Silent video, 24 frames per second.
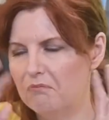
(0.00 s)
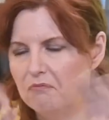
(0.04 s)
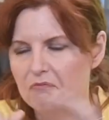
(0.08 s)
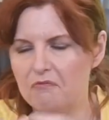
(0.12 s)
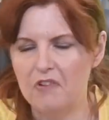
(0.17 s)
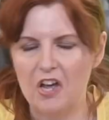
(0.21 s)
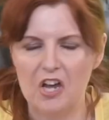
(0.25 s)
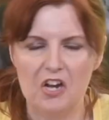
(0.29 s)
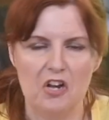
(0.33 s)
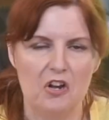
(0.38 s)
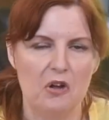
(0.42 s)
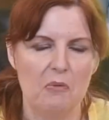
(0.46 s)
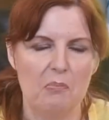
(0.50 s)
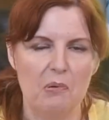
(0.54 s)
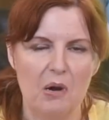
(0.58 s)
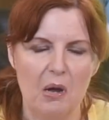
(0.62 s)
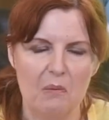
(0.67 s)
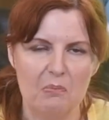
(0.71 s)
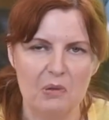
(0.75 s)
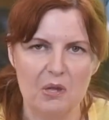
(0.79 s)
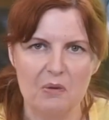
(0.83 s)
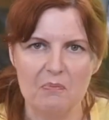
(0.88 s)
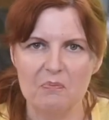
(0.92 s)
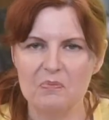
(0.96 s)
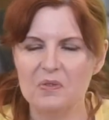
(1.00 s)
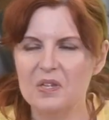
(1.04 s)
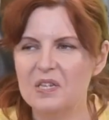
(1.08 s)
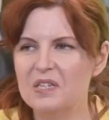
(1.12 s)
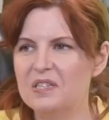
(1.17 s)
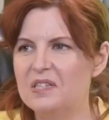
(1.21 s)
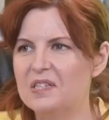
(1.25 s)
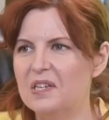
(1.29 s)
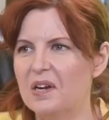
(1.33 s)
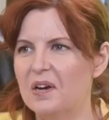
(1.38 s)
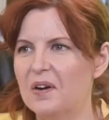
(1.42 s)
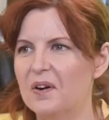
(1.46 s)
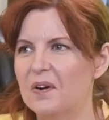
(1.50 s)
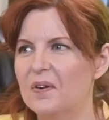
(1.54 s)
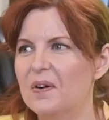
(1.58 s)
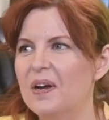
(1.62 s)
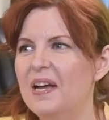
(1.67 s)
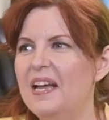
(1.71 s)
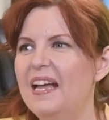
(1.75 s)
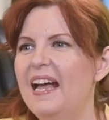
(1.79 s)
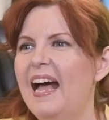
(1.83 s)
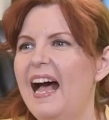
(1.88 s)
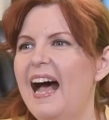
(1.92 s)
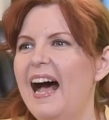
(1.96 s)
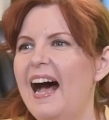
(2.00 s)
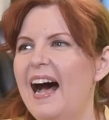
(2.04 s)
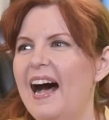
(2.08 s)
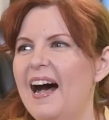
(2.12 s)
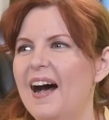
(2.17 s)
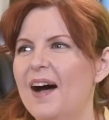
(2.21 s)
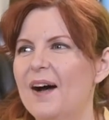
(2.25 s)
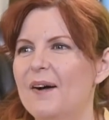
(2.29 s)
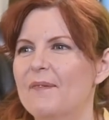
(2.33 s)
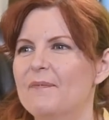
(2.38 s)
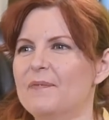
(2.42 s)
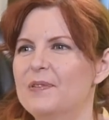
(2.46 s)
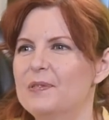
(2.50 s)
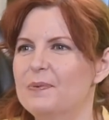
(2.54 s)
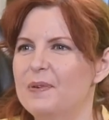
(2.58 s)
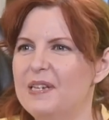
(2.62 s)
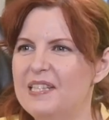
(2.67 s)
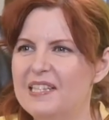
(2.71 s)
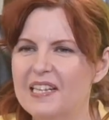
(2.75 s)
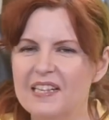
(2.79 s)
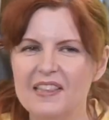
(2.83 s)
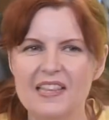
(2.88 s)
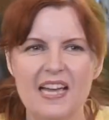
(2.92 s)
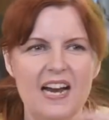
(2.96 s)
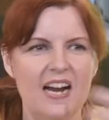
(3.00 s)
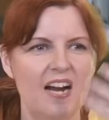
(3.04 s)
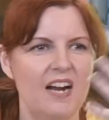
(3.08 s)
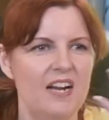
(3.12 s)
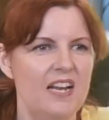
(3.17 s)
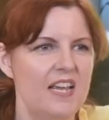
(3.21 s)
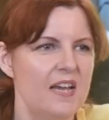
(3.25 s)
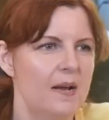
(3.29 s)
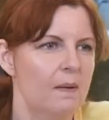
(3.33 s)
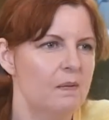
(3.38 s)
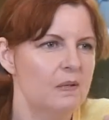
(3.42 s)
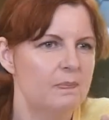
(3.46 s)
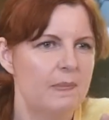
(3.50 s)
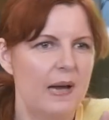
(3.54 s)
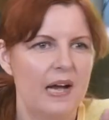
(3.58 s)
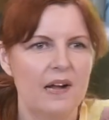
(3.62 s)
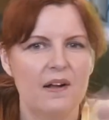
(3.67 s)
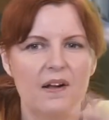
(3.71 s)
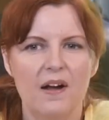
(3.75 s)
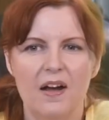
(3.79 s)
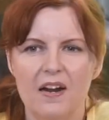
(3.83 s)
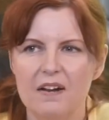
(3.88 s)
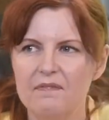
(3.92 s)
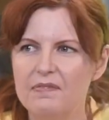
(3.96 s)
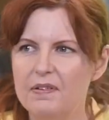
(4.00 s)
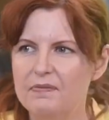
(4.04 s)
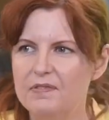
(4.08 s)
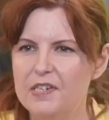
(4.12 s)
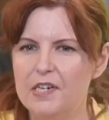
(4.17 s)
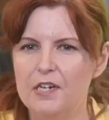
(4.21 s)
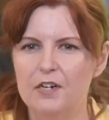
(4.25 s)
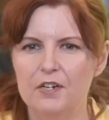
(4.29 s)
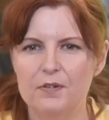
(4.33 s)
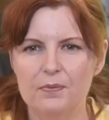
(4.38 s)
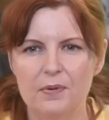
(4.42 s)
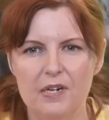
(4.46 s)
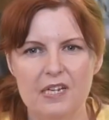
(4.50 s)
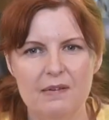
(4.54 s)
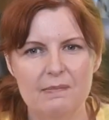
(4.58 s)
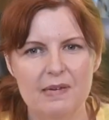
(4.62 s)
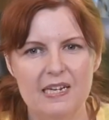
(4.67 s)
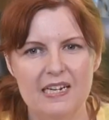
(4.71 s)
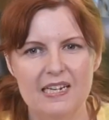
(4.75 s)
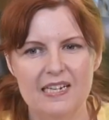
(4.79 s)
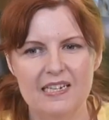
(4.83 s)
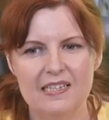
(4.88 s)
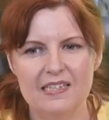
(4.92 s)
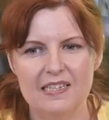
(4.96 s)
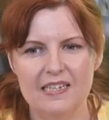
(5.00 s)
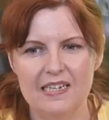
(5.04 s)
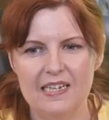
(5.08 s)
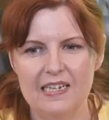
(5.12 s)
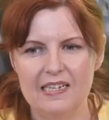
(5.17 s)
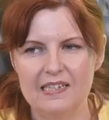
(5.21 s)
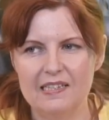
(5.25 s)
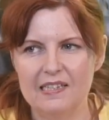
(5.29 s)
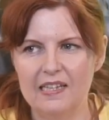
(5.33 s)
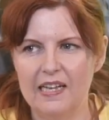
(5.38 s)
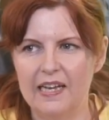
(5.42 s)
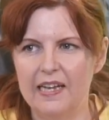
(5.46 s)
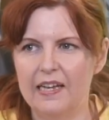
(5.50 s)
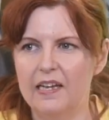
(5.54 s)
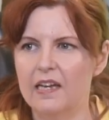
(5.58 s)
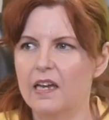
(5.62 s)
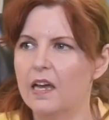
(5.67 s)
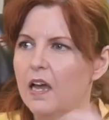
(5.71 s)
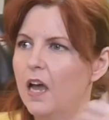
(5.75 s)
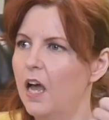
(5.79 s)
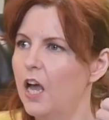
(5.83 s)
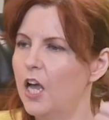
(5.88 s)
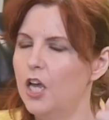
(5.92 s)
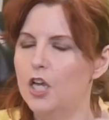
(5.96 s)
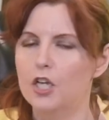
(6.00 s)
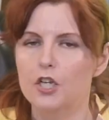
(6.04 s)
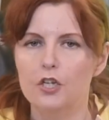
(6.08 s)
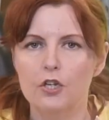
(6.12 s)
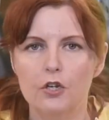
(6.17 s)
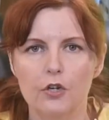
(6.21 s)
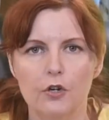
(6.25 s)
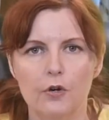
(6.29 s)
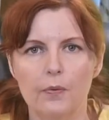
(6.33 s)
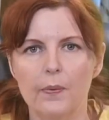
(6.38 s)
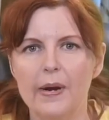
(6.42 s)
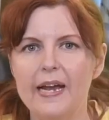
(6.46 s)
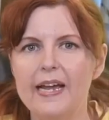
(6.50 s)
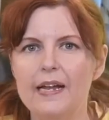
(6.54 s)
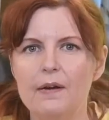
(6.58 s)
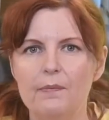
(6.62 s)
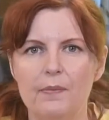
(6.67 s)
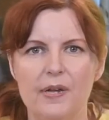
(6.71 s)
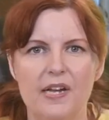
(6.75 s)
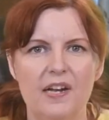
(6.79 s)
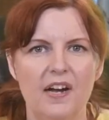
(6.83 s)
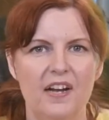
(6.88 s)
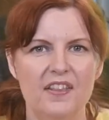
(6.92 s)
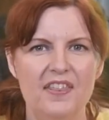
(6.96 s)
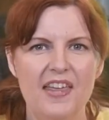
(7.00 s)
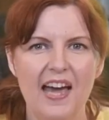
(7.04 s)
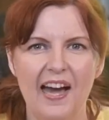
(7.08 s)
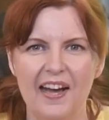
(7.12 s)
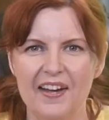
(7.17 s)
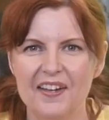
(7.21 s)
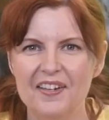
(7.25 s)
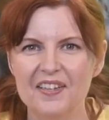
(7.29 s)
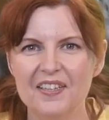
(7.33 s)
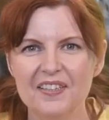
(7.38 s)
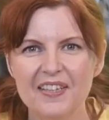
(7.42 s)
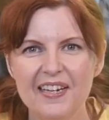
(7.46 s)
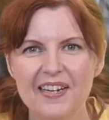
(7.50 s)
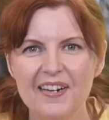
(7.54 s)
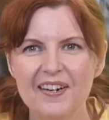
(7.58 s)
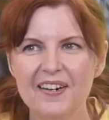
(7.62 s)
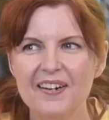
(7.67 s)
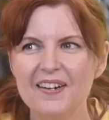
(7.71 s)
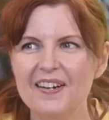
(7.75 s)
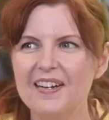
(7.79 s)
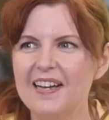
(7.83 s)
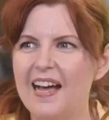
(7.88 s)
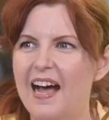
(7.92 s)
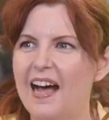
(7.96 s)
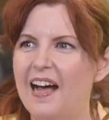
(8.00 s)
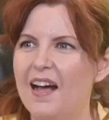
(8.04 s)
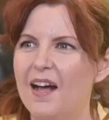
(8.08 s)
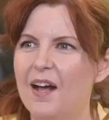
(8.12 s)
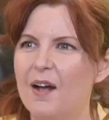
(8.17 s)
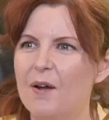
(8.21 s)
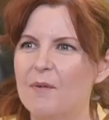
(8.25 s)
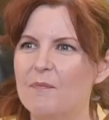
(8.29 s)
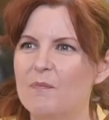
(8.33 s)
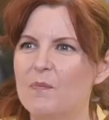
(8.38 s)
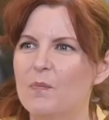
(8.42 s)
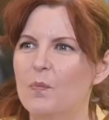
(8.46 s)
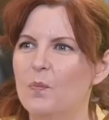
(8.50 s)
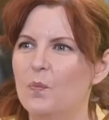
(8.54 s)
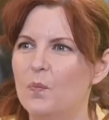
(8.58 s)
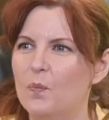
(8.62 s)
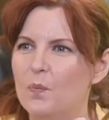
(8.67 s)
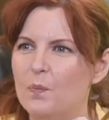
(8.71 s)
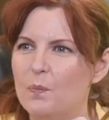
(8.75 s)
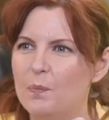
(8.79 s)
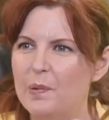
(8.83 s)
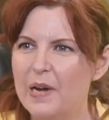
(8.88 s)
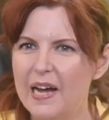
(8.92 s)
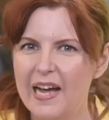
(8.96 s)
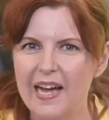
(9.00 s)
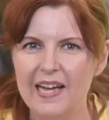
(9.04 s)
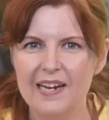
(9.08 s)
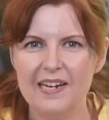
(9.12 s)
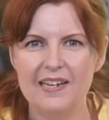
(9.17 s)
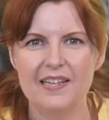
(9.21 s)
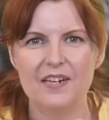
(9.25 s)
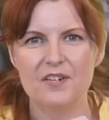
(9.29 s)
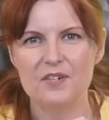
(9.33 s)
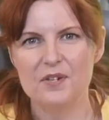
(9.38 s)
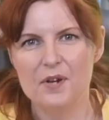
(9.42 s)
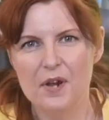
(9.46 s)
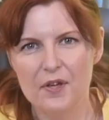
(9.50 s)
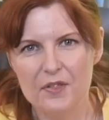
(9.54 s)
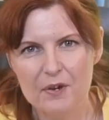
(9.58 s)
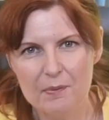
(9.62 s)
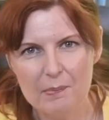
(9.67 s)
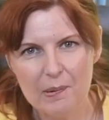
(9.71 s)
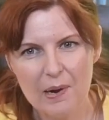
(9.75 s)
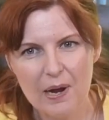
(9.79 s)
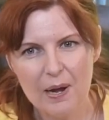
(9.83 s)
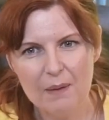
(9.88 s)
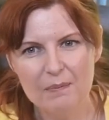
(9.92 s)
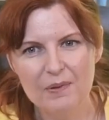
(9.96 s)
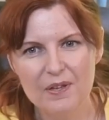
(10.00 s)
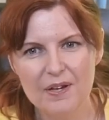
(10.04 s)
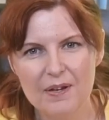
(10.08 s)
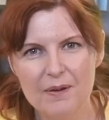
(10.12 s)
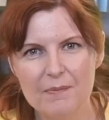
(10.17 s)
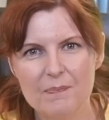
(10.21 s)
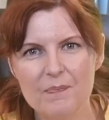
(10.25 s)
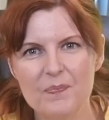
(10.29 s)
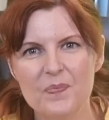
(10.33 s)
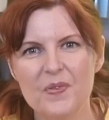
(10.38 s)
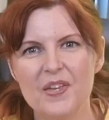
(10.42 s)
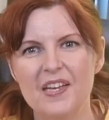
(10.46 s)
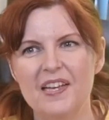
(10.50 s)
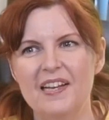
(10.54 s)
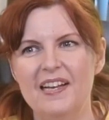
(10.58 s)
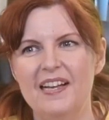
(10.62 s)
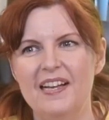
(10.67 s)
Fine, no problem. So we sit there and he comes back on in 15 or 20 minutes and he's like, great, we got that cleared. But there's another problem.